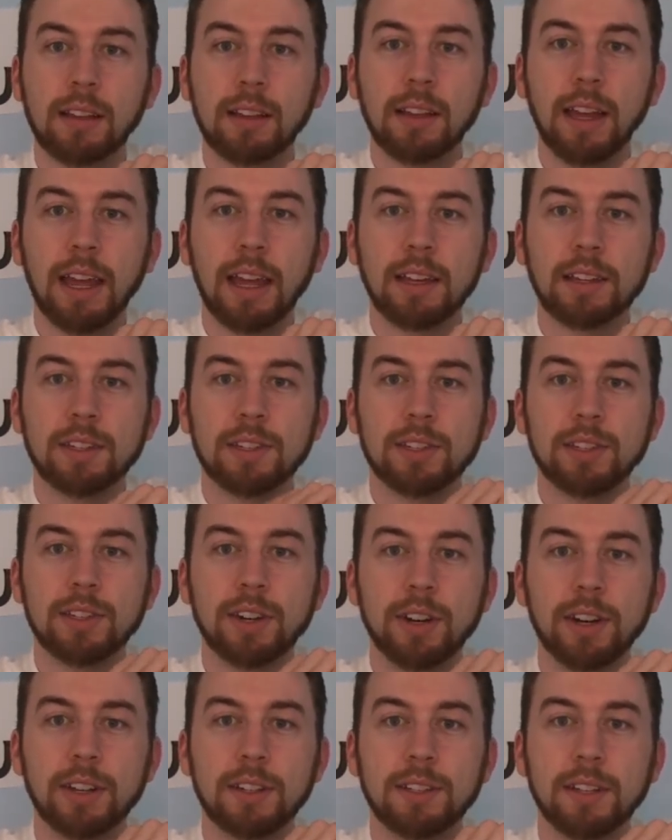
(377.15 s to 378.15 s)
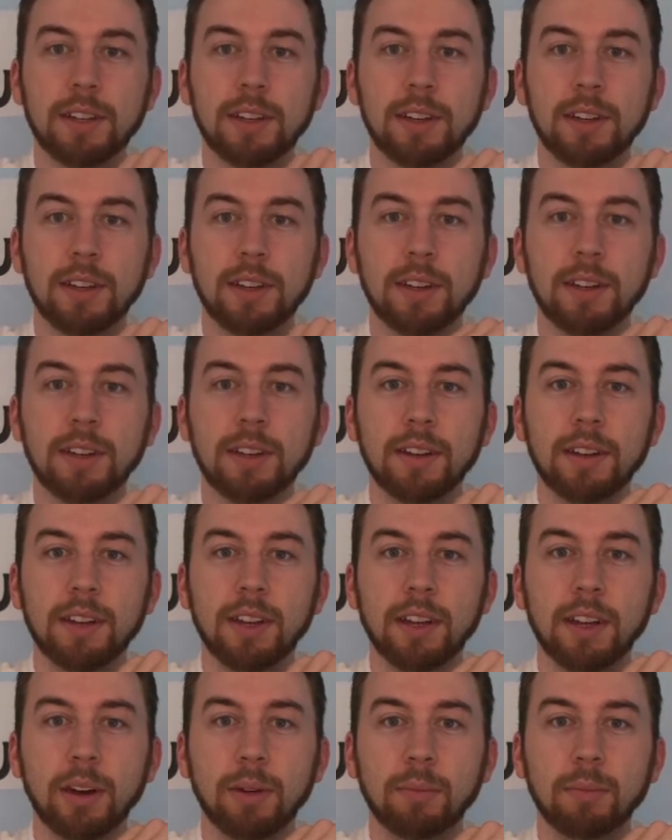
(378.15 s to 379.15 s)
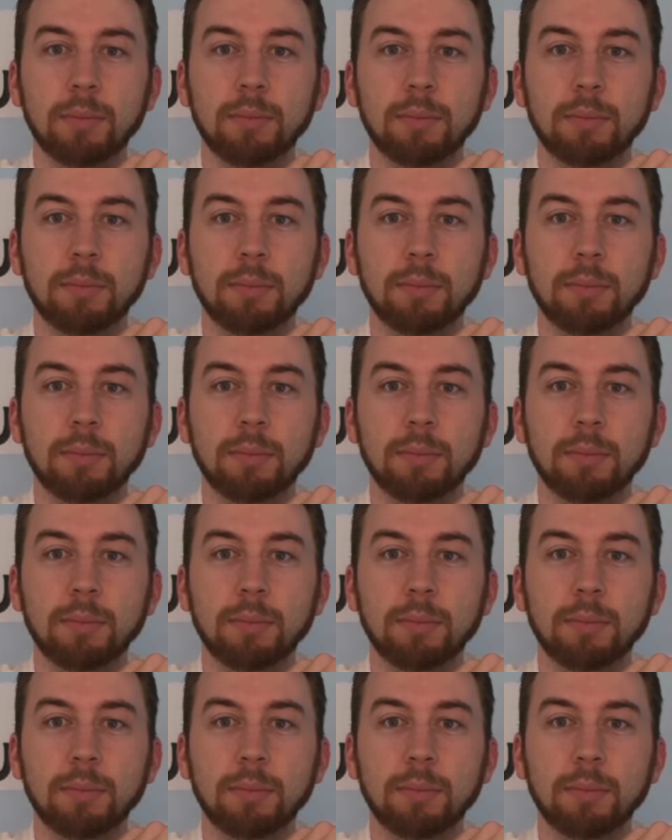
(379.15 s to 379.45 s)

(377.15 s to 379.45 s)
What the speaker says: legs is starting to, you know,